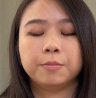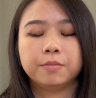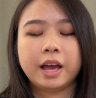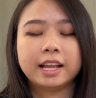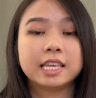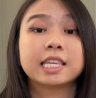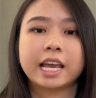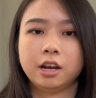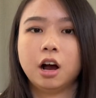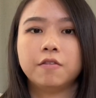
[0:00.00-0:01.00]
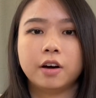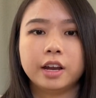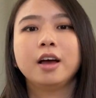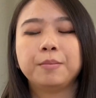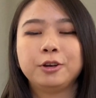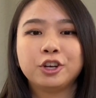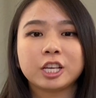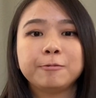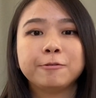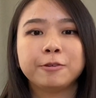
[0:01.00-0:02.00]
had to sign off on it. But
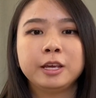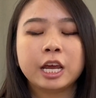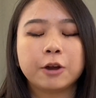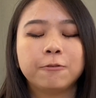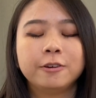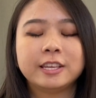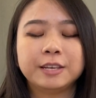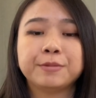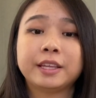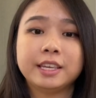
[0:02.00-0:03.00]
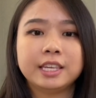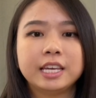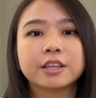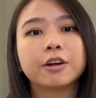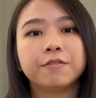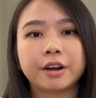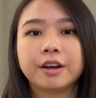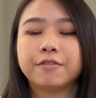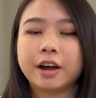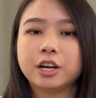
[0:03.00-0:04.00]
just be really careful. It seems like these teeth are very
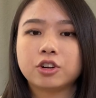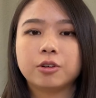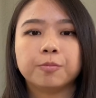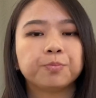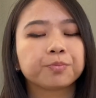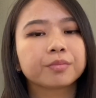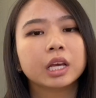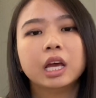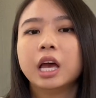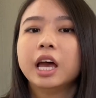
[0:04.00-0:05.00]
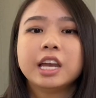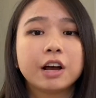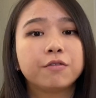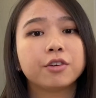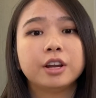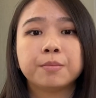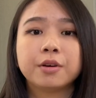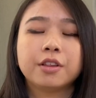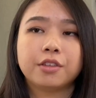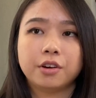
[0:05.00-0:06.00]
fragile. Now for number
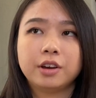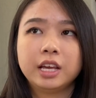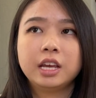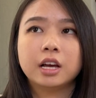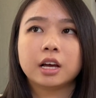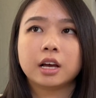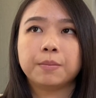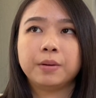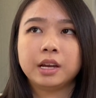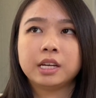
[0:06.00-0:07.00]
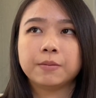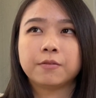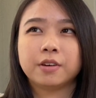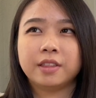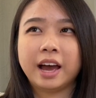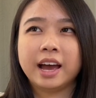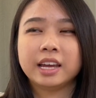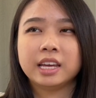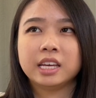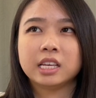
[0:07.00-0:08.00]
30, a big tip for that
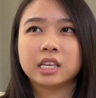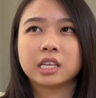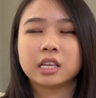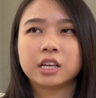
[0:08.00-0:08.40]
is